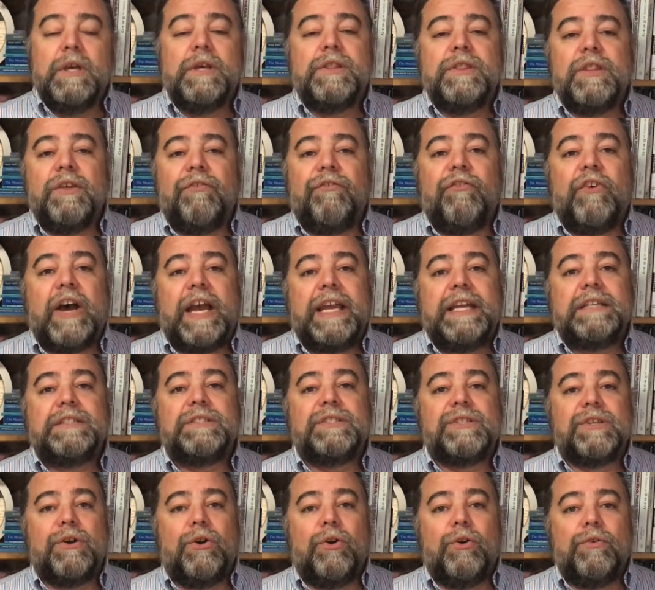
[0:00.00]
The
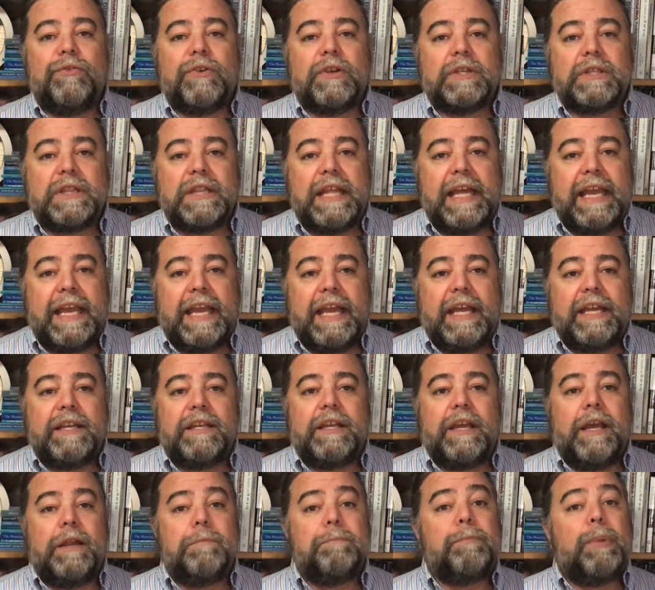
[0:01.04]
fights over land
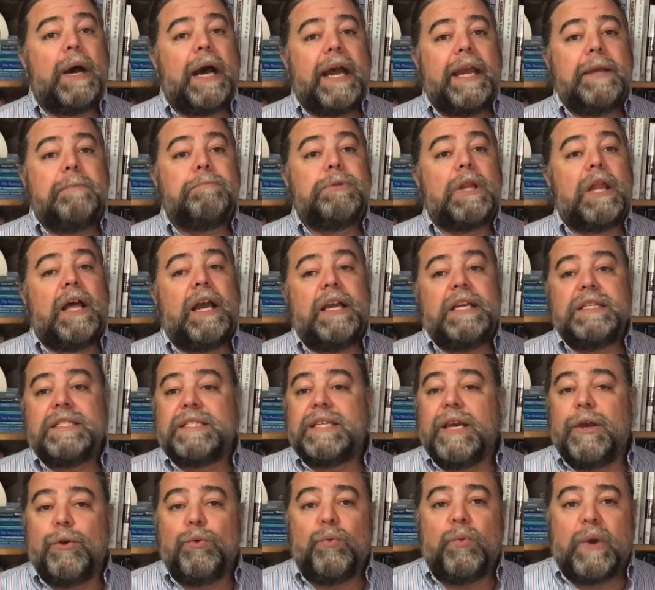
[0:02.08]
and pipelines
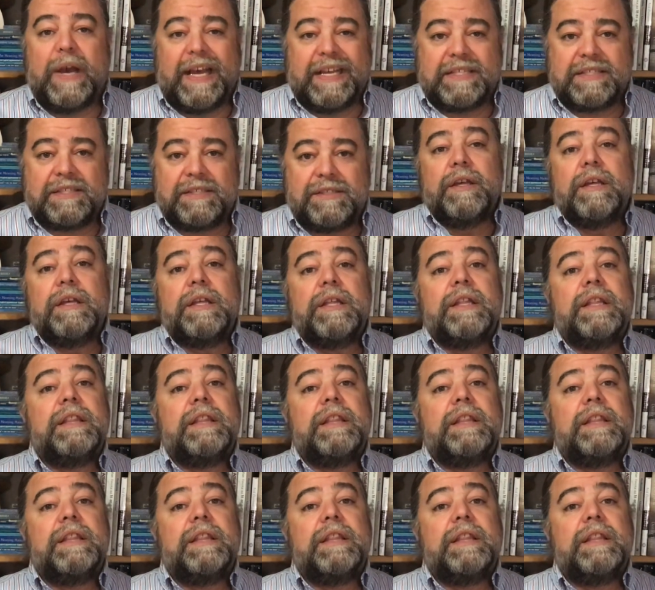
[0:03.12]
out west.